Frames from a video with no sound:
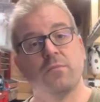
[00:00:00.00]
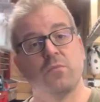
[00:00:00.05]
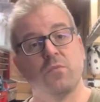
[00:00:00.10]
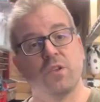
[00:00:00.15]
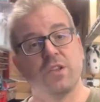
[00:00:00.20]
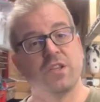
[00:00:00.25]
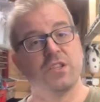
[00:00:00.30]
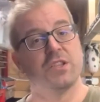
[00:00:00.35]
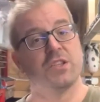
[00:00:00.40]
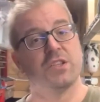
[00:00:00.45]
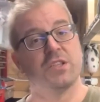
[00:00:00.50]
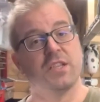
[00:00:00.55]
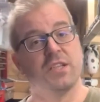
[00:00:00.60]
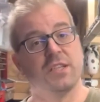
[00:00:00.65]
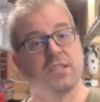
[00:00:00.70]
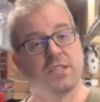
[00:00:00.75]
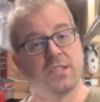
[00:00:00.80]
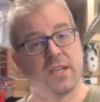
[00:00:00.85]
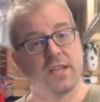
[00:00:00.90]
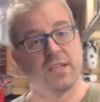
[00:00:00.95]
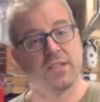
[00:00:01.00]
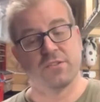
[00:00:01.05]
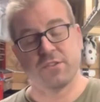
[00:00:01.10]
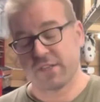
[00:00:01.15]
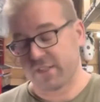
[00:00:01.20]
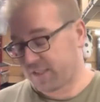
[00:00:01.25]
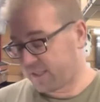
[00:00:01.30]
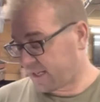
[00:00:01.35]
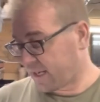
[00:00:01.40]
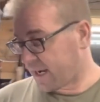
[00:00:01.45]
We just need to take
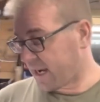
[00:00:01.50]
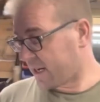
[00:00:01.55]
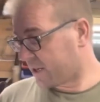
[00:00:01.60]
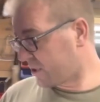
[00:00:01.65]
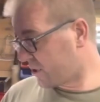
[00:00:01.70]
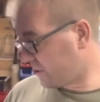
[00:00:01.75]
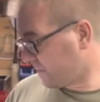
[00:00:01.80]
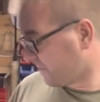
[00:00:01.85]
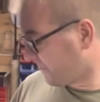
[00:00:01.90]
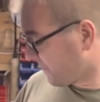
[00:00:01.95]
drastic action.